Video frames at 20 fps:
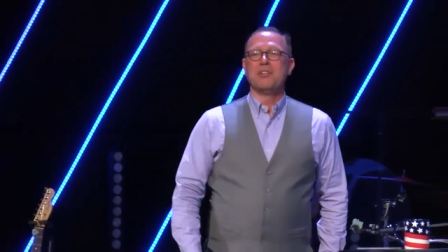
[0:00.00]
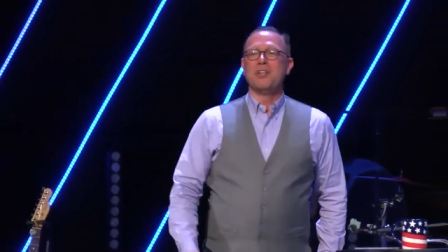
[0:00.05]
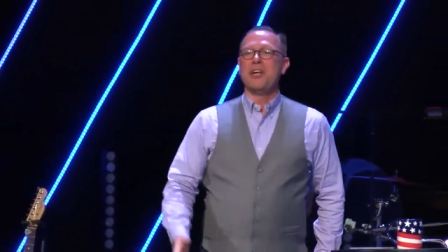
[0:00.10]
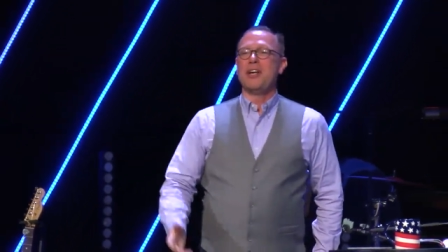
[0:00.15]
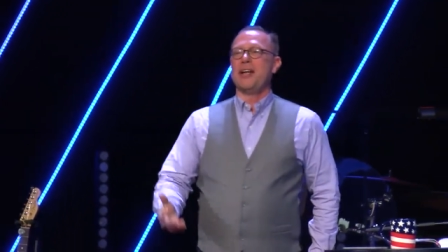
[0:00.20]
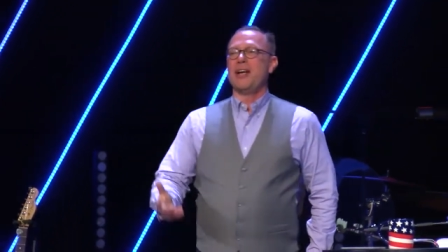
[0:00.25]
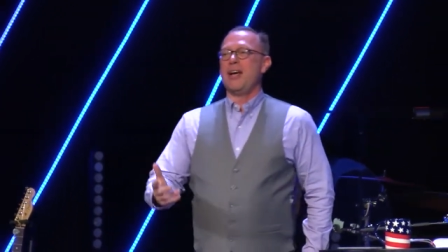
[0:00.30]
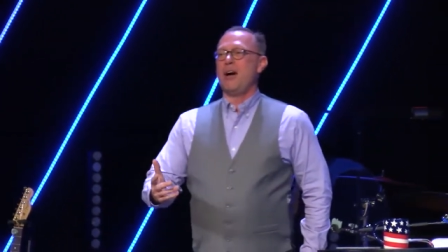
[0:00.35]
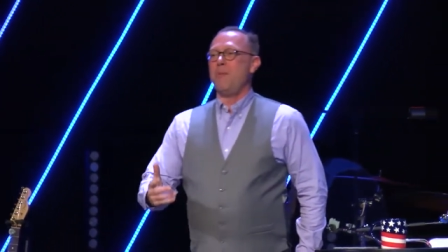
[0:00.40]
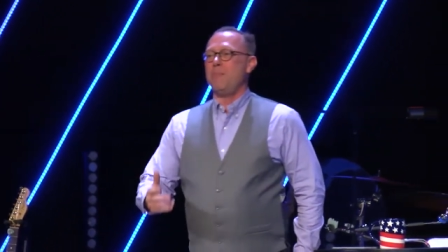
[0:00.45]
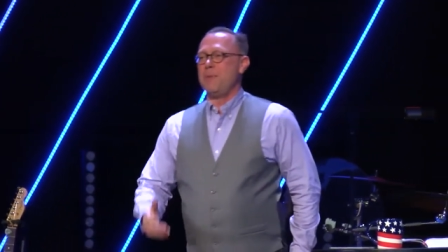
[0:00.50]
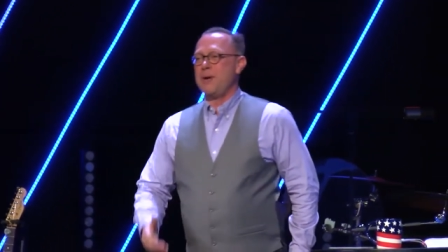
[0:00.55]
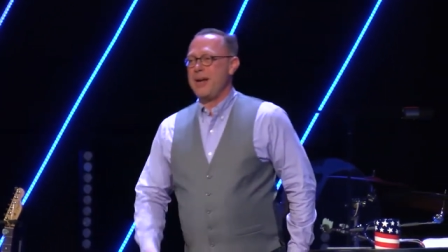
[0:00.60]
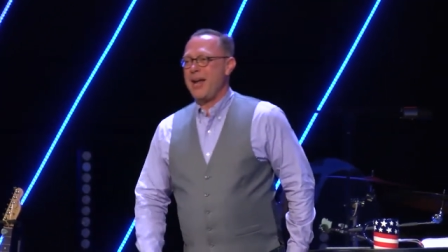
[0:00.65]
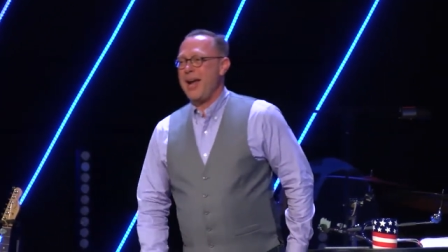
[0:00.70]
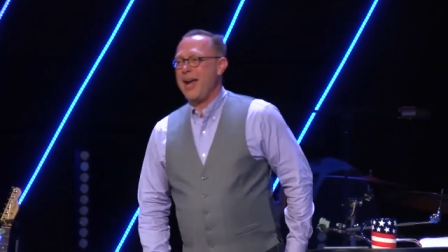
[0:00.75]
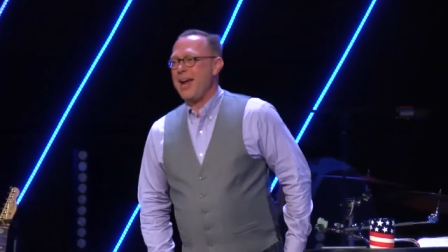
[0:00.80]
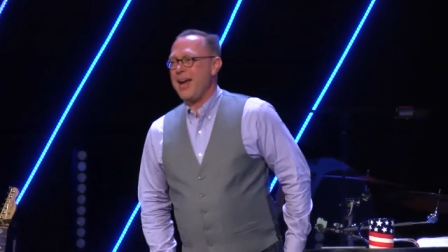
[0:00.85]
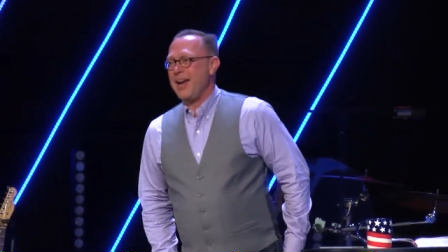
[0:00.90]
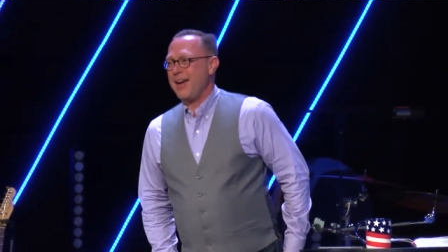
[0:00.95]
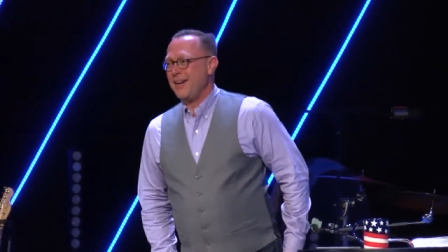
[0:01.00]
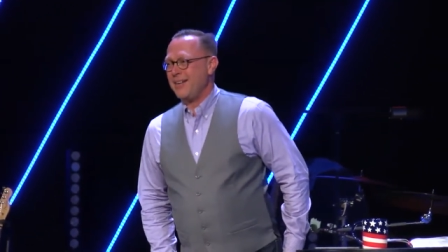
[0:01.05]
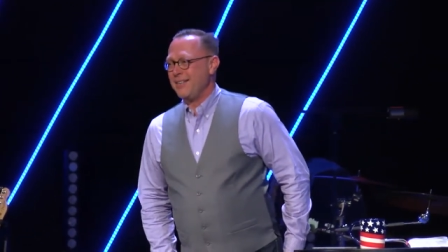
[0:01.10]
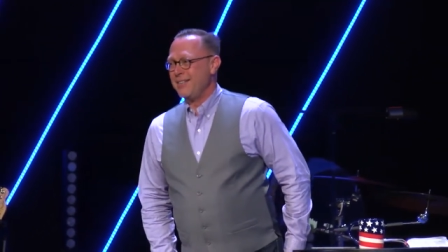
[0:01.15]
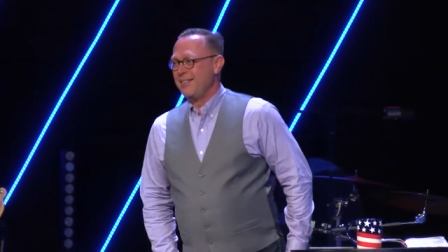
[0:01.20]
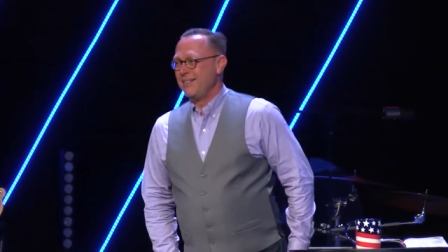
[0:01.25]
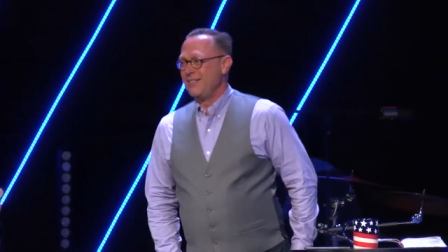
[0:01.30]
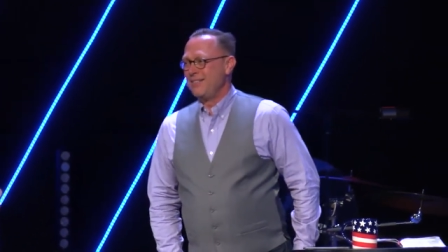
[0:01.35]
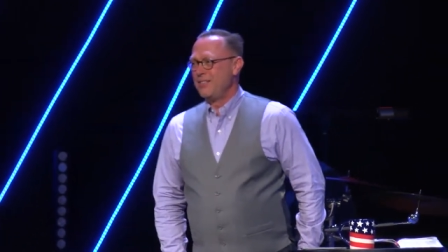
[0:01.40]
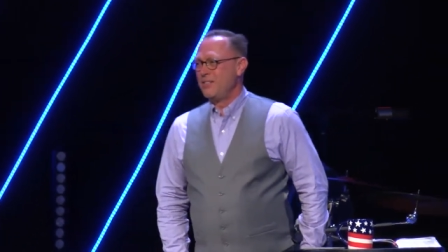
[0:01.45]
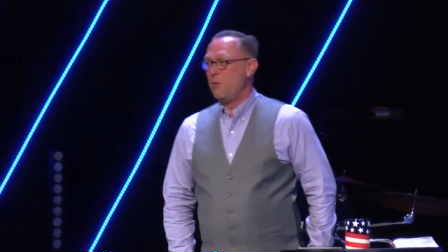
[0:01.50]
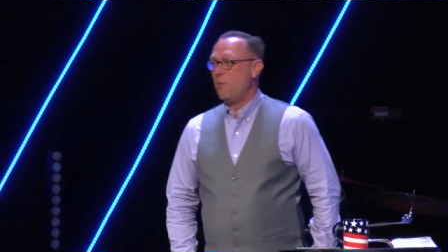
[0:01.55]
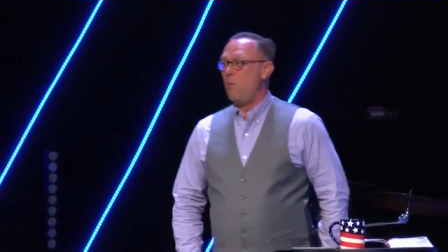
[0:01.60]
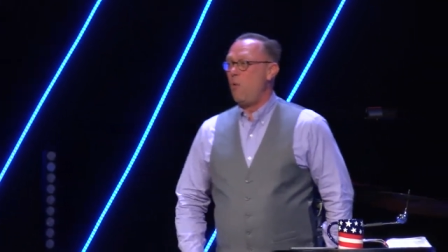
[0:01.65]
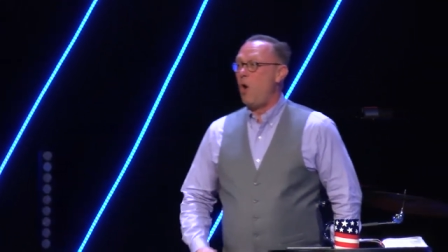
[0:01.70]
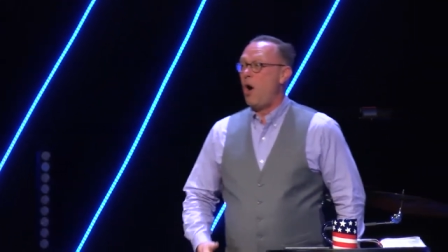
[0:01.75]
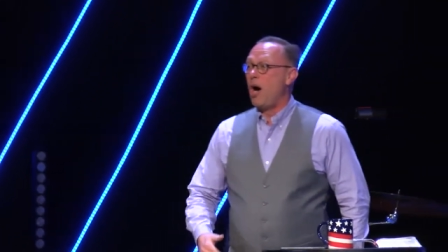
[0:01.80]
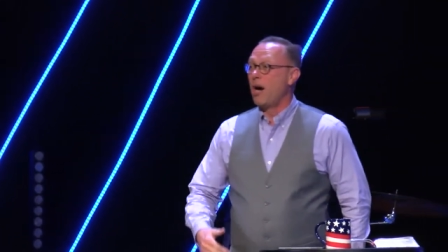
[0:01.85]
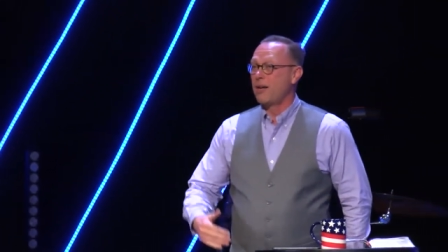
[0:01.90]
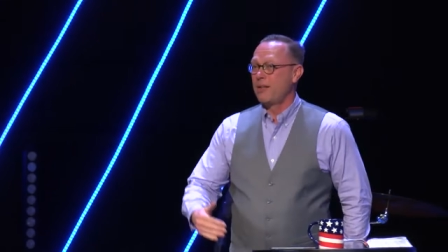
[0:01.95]
you need a helping hand to
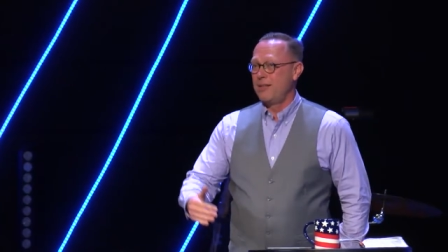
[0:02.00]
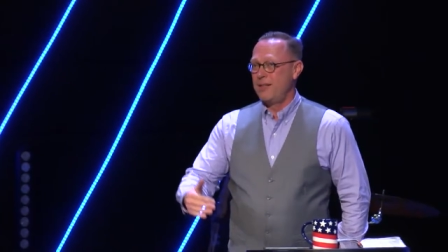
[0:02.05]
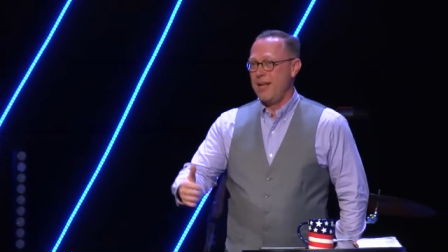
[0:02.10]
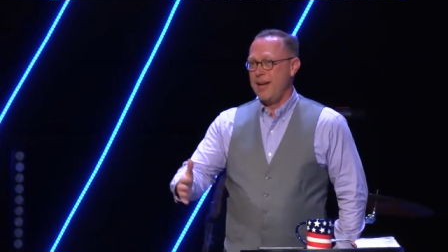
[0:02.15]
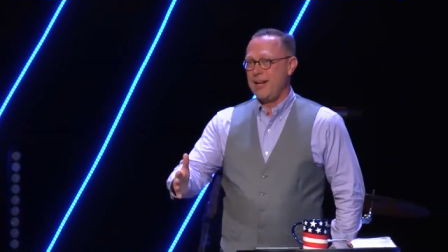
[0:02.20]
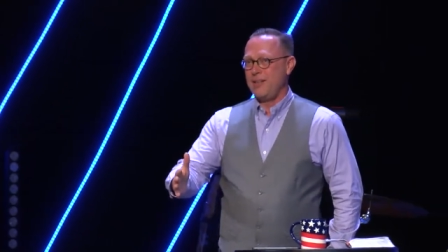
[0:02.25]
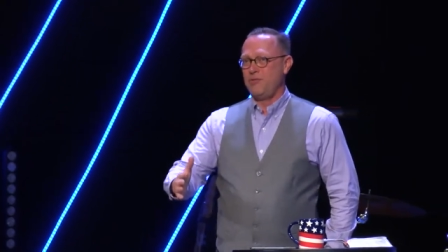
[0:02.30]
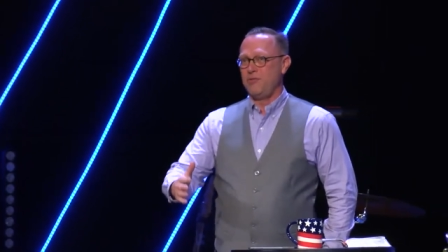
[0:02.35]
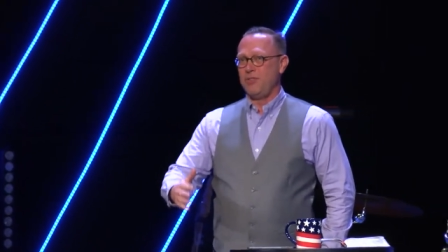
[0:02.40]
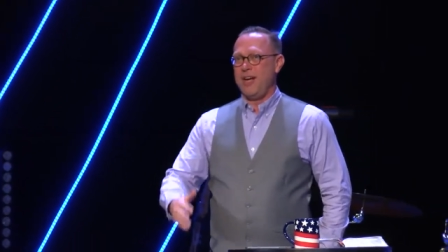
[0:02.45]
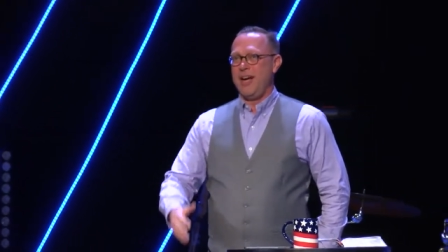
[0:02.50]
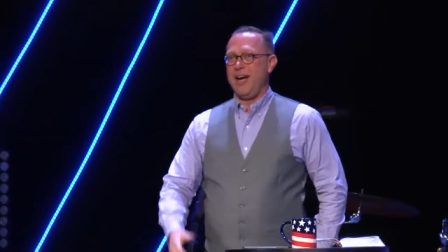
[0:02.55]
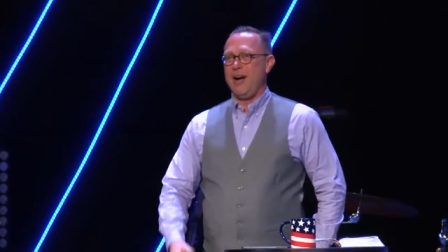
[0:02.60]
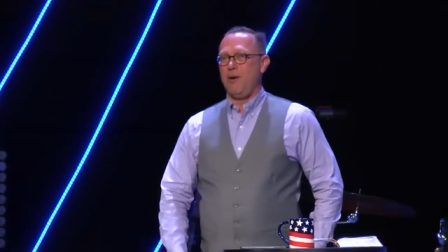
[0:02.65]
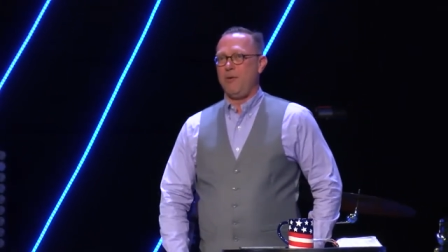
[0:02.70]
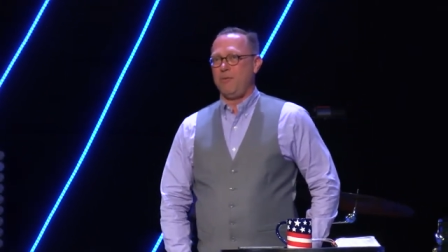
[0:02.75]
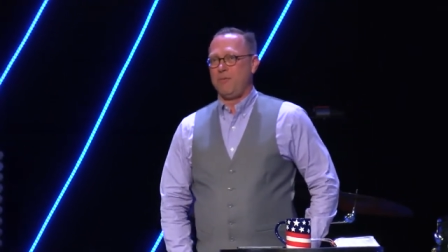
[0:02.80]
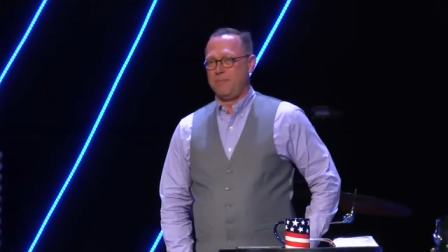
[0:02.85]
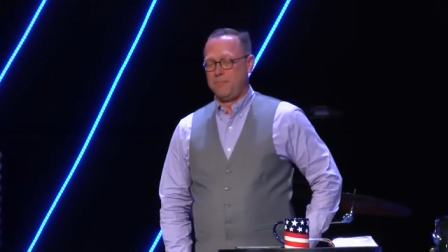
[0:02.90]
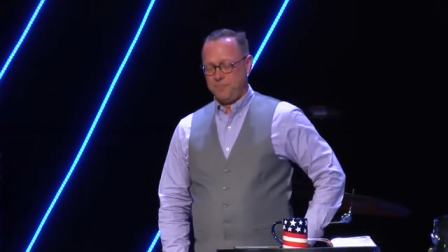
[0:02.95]
walk things out.